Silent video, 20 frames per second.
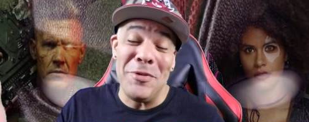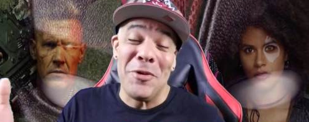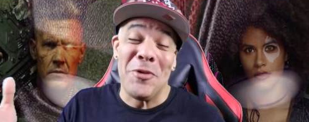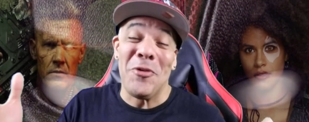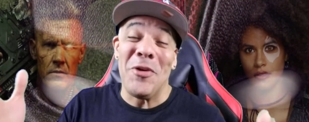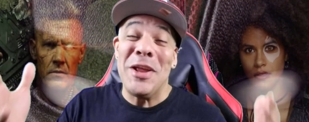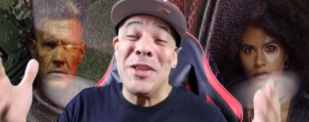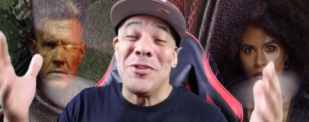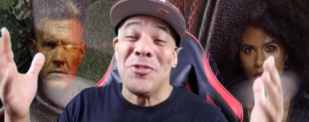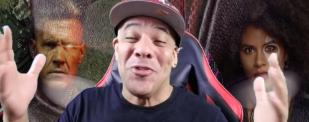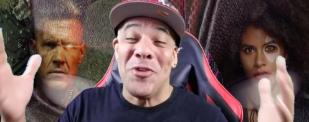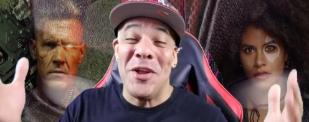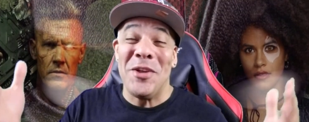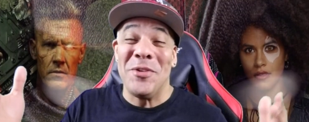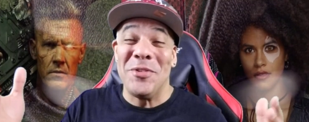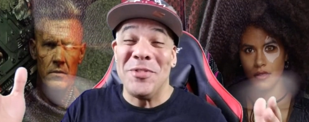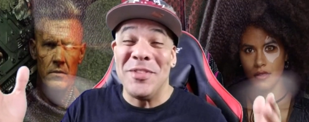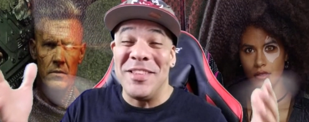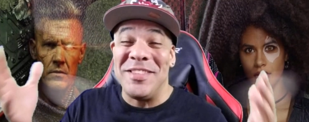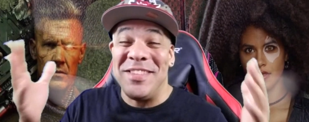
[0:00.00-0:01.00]
Speaker 1: a great
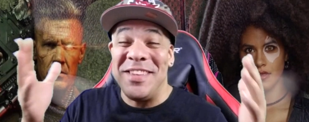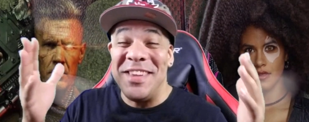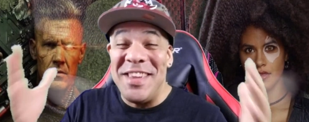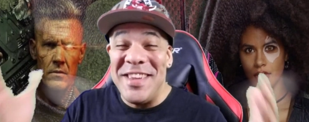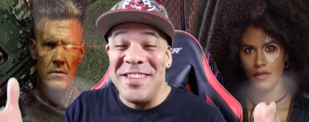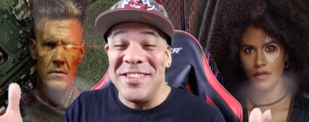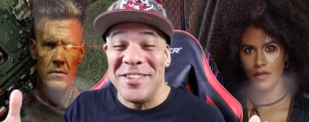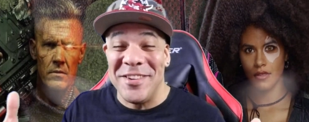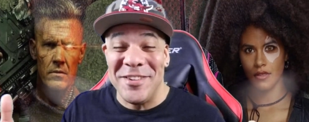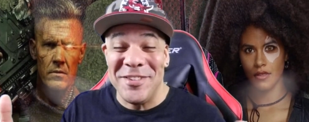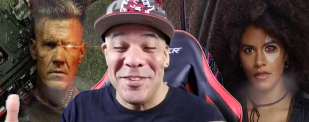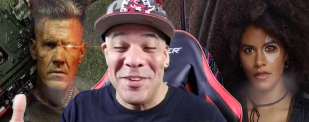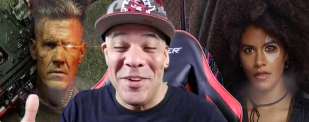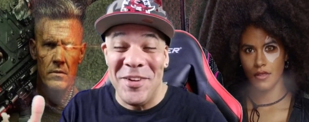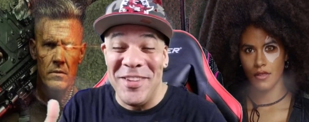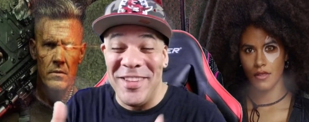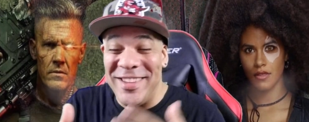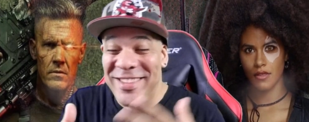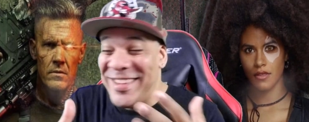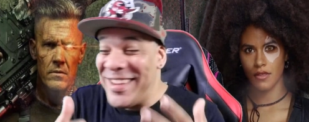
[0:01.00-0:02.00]
trailer. It was a teaser.
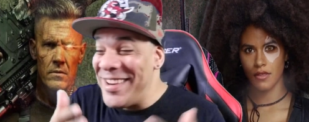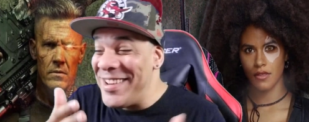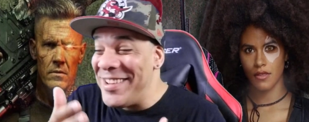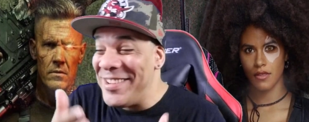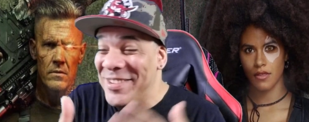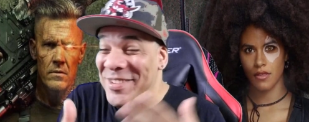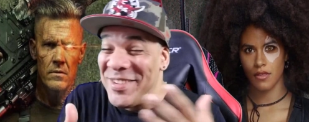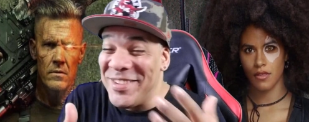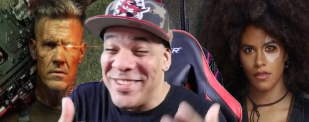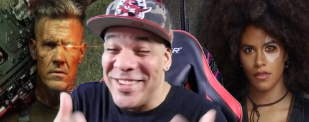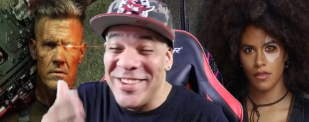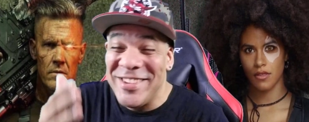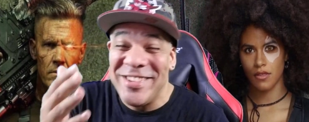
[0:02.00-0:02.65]
It was a